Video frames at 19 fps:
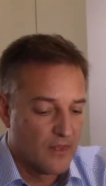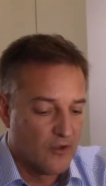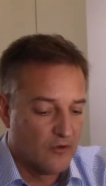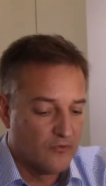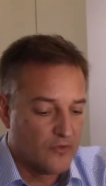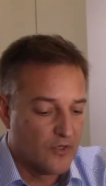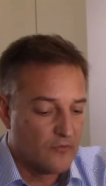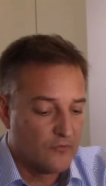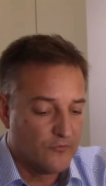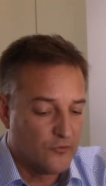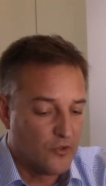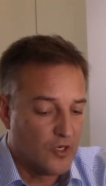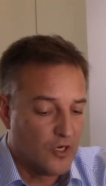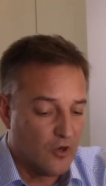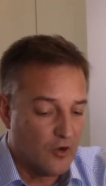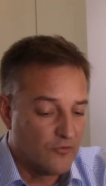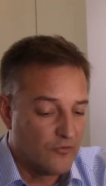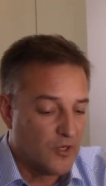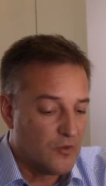of our, for,
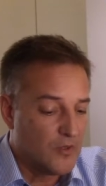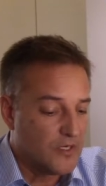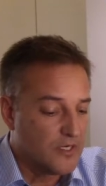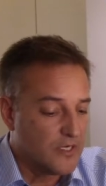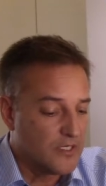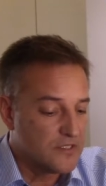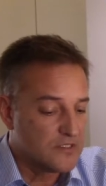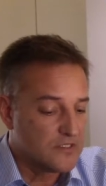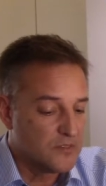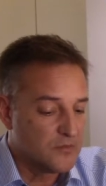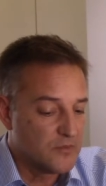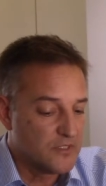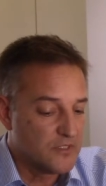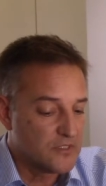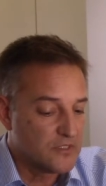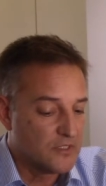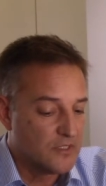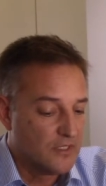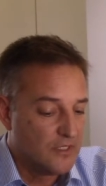of our
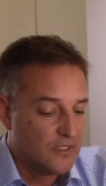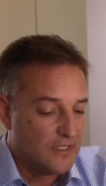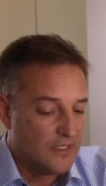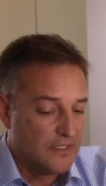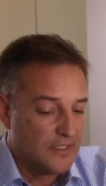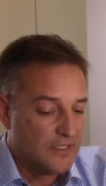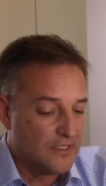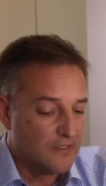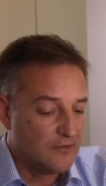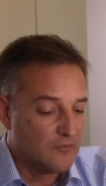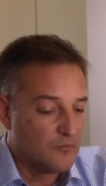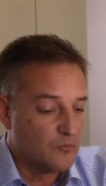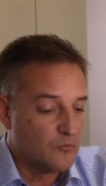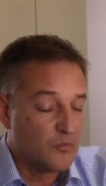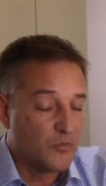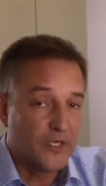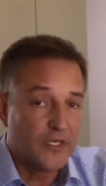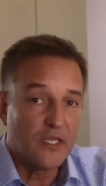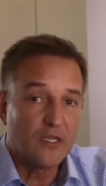customers
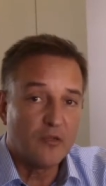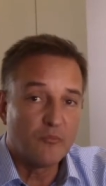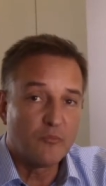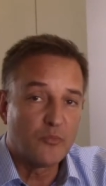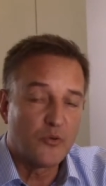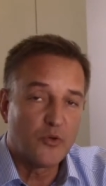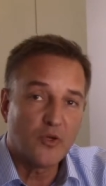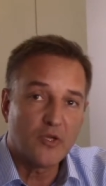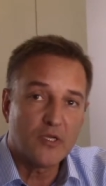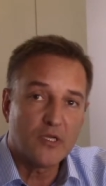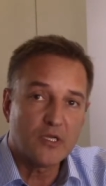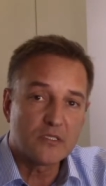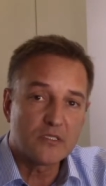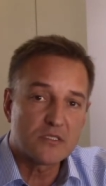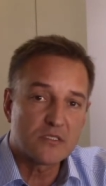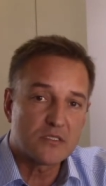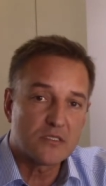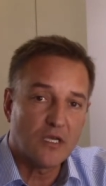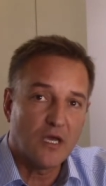in bringing
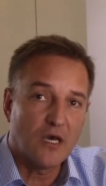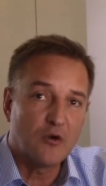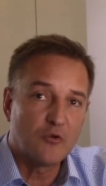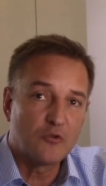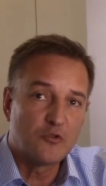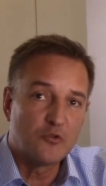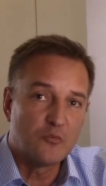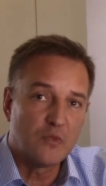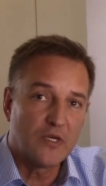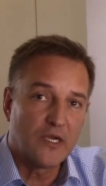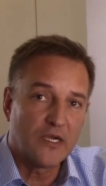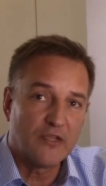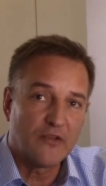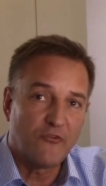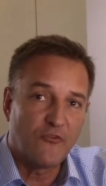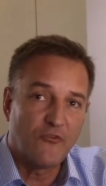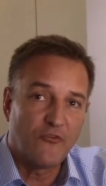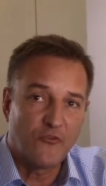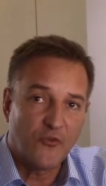products out to
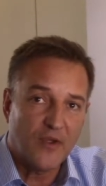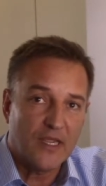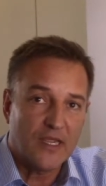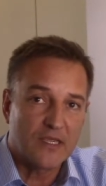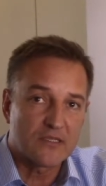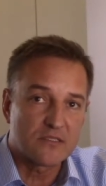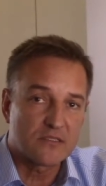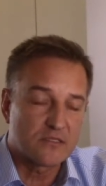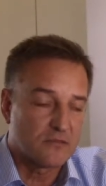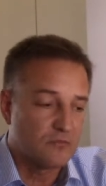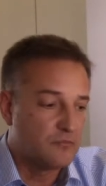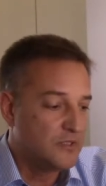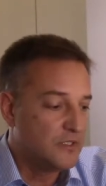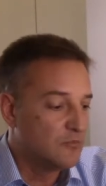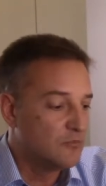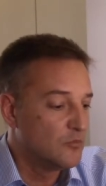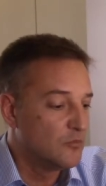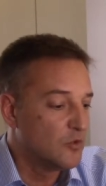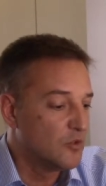market fast,
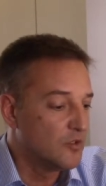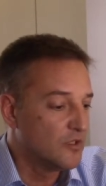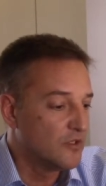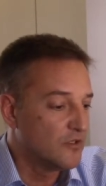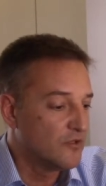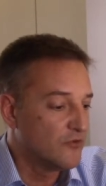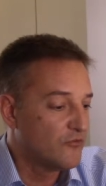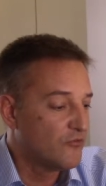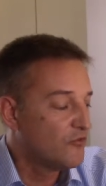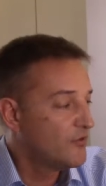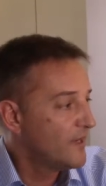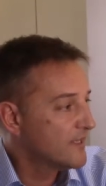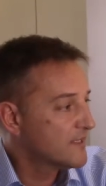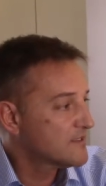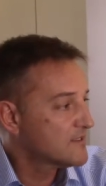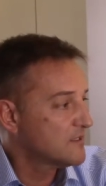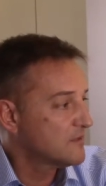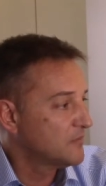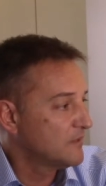be more
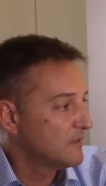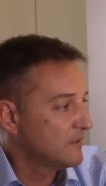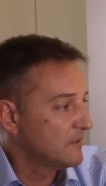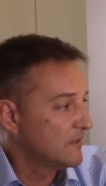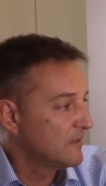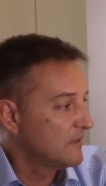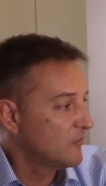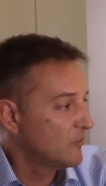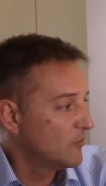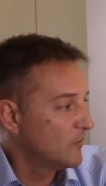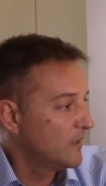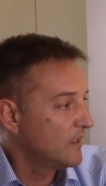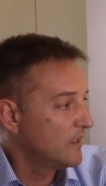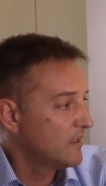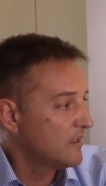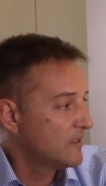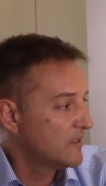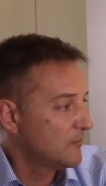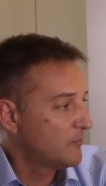flexible in the
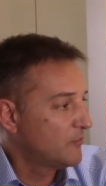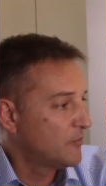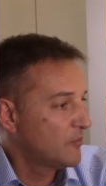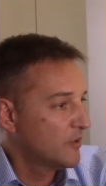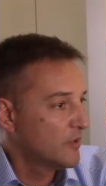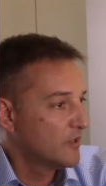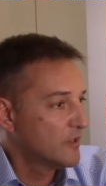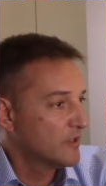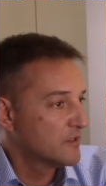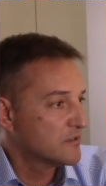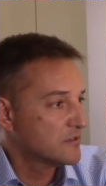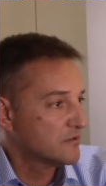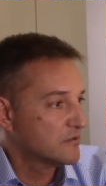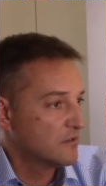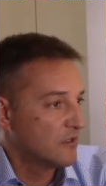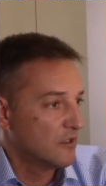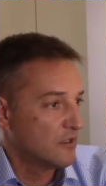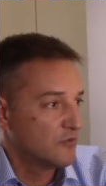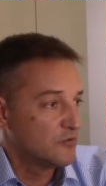way that products
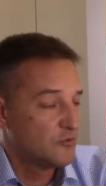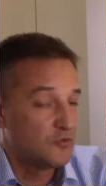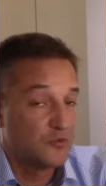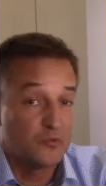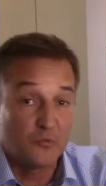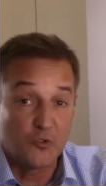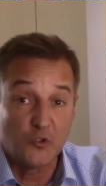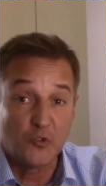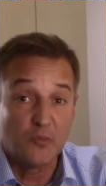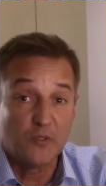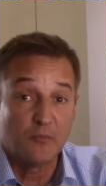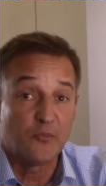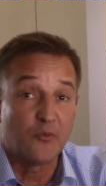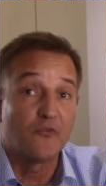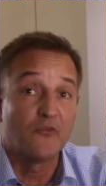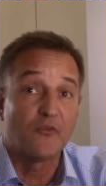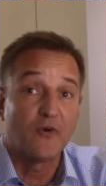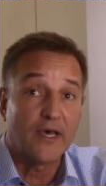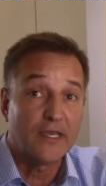are to be
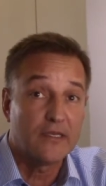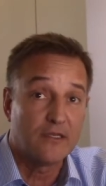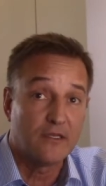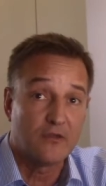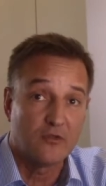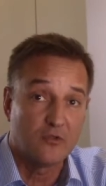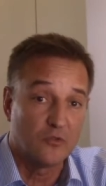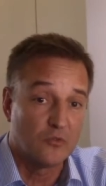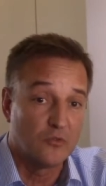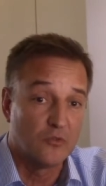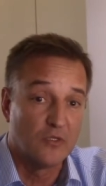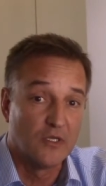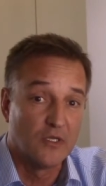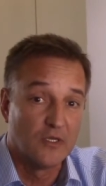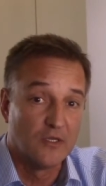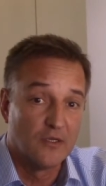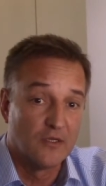provided to,